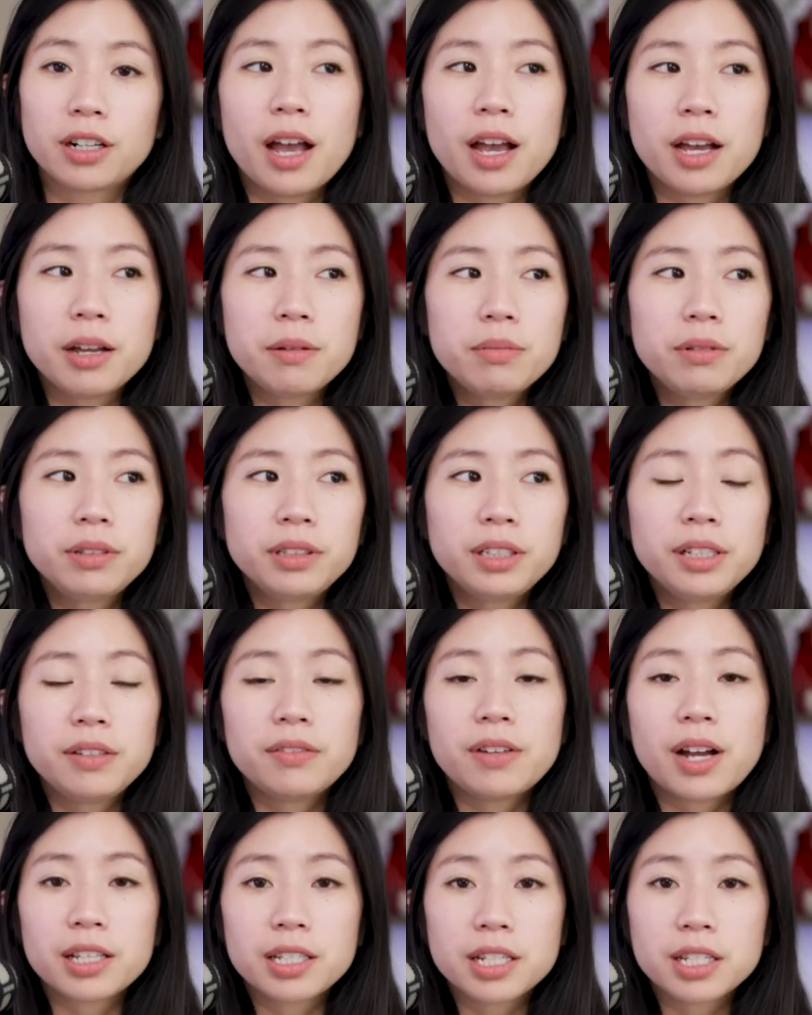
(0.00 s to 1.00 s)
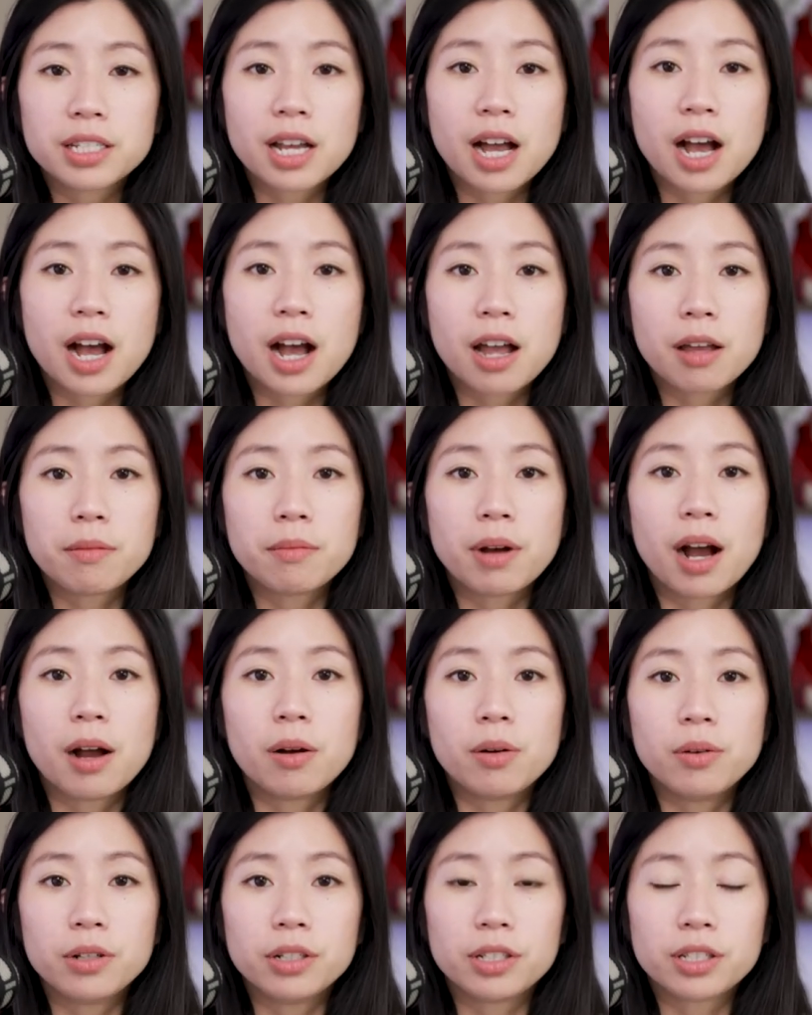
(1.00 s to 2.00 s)
I believe at the time
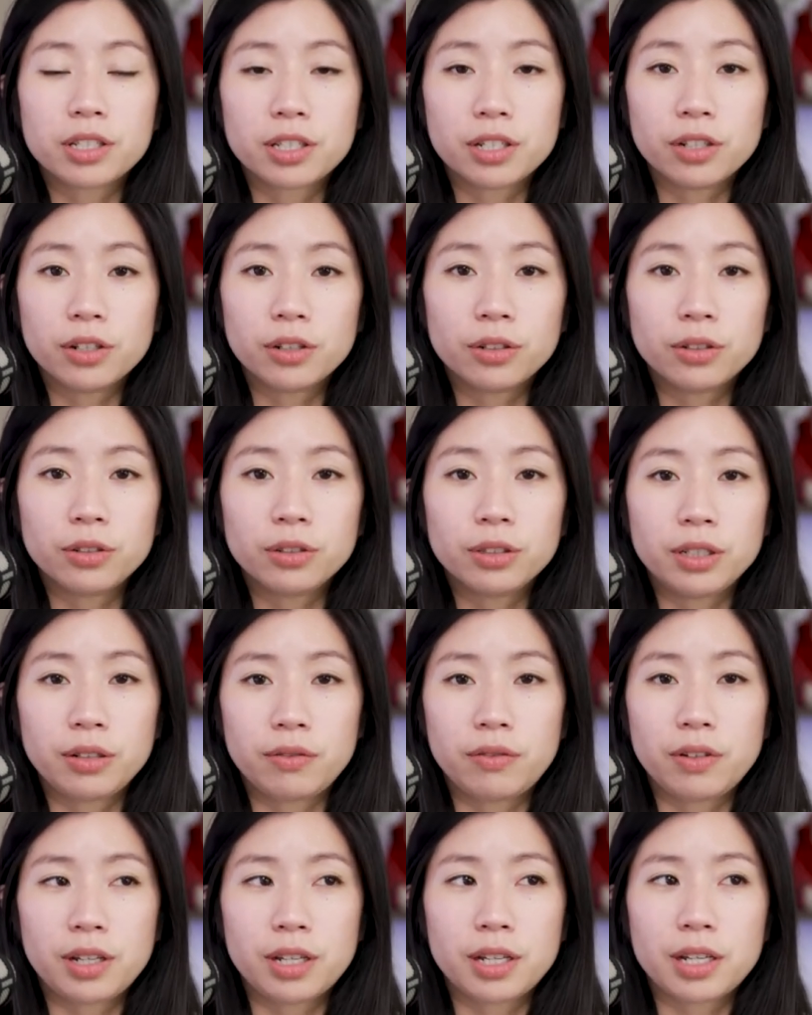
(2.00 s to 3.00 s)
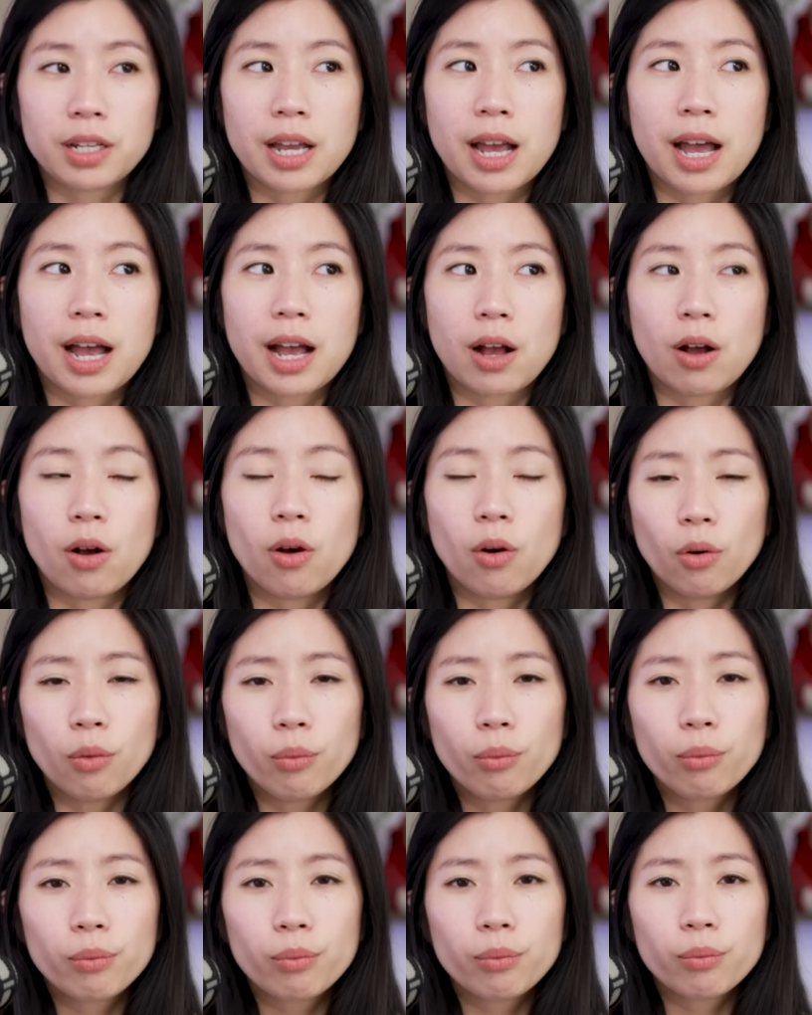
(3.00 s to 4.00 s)
I was still living at
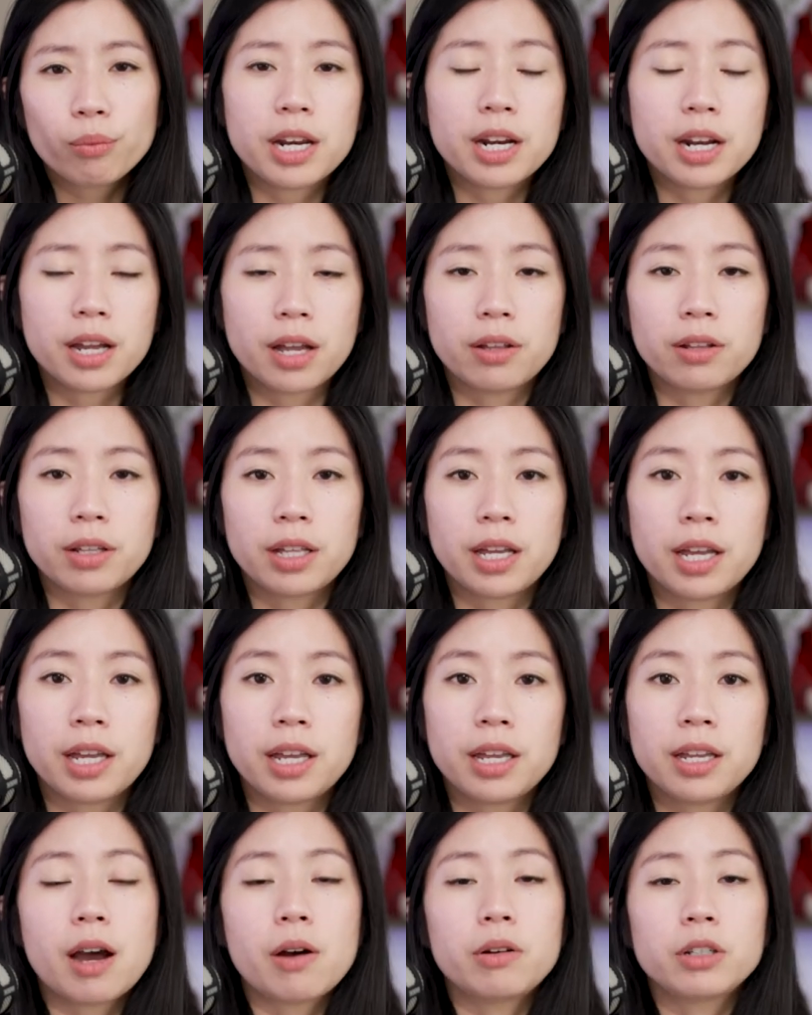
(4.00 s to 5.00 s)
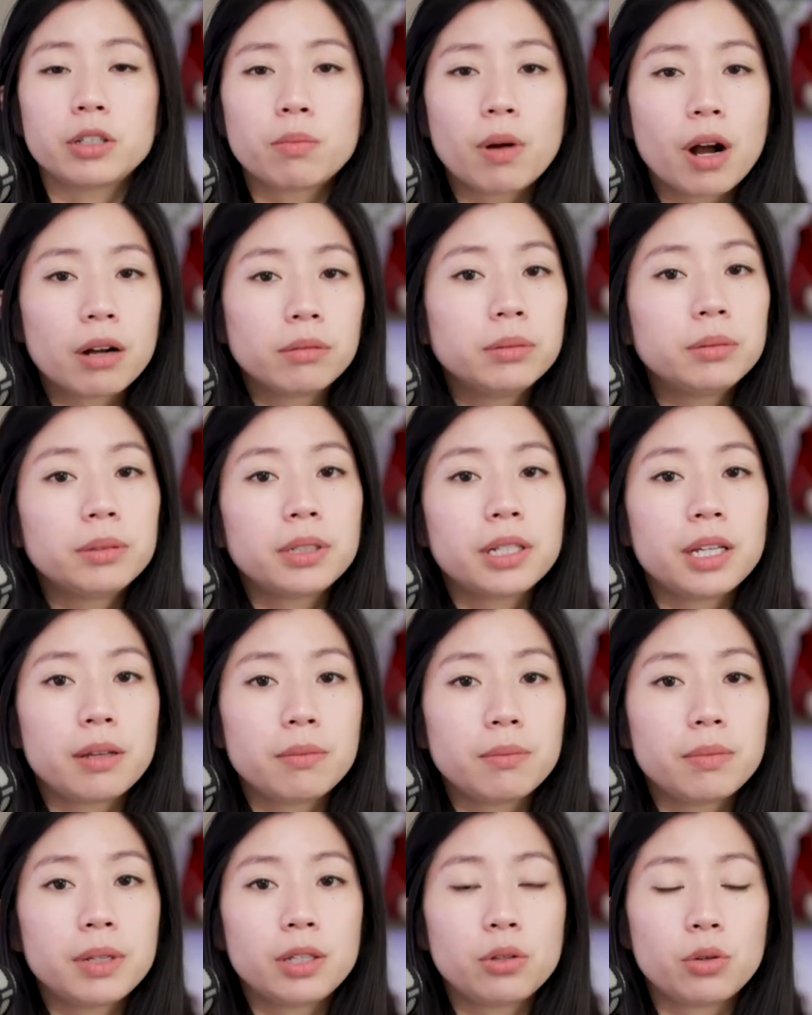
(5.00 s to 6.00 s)
home in LA. I was probably
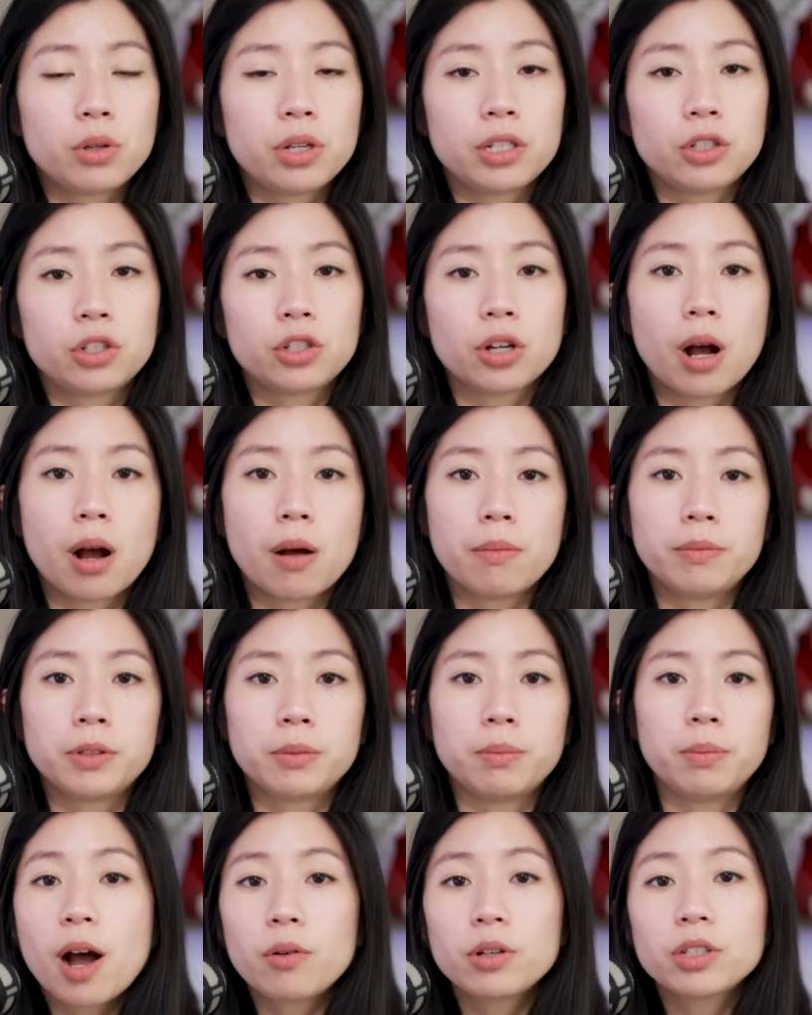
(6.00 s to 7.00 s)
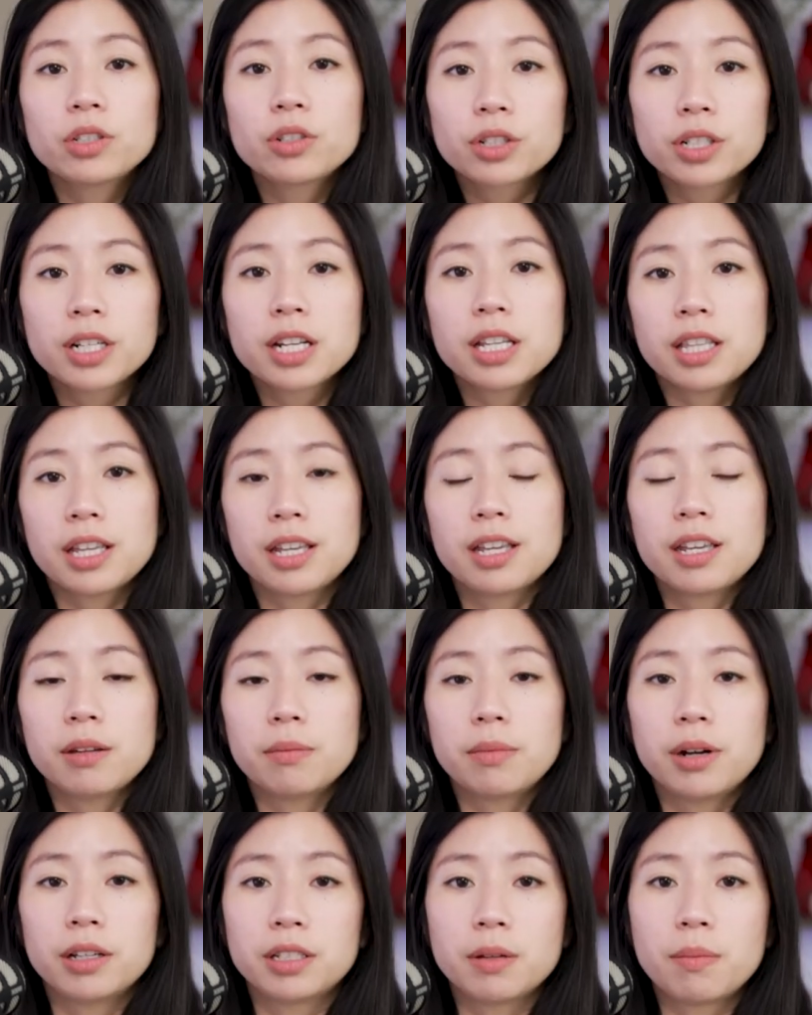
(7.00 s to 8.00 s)
in between jobs. I was already thinking
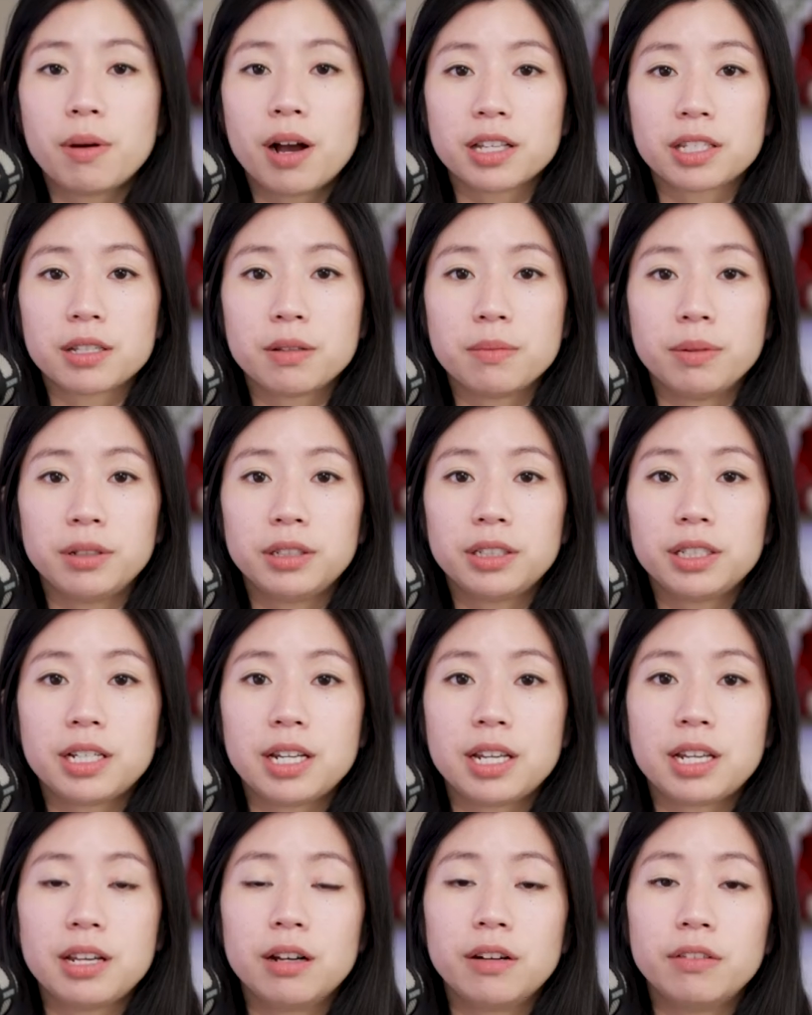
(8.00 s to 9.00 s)
about the possibility